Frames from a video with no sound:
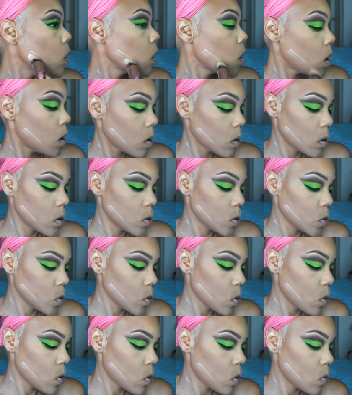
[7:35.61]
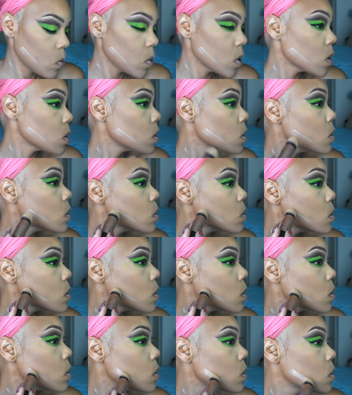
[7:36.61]
out of control with this
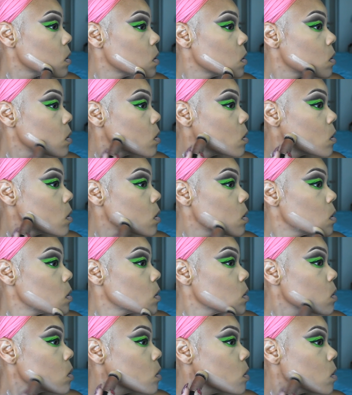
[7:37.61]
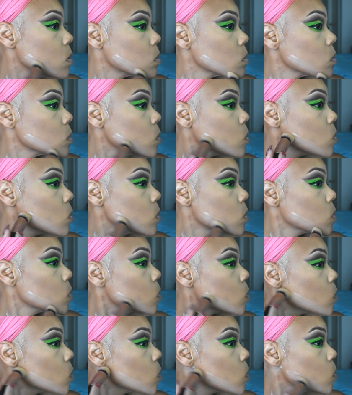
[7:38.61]
contour.
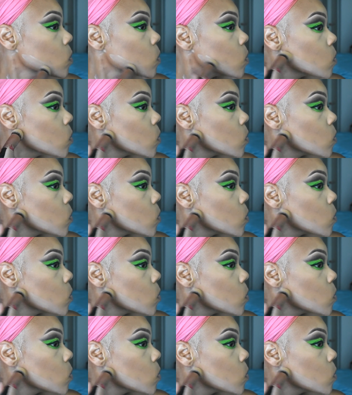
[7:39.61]
So